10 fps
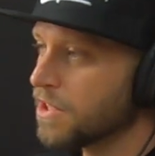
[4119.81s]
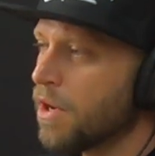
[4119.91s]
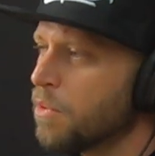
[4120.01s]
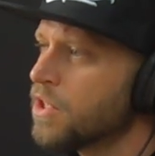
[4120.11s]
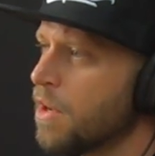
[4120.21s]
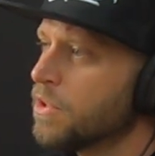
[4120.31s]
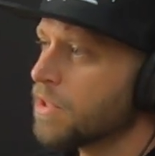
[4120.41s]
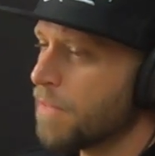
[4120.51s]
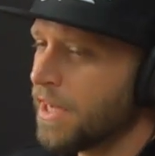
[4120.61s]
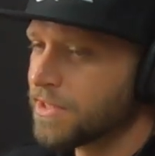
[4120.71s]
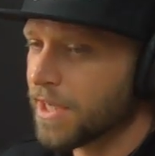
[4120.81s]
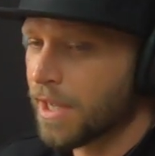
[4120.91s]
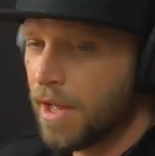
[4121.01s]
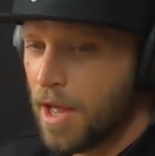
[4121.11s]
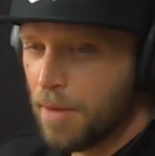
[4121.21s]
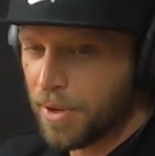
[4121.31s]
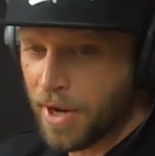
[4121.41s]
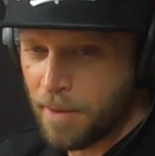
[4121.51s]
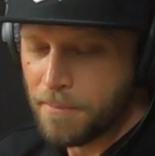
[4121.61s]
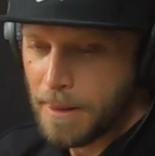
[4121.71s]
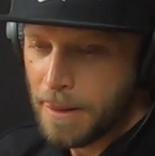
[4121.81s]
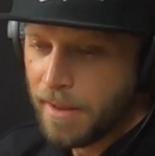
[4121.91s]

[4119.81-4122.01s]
It was, it was amazing. But, um,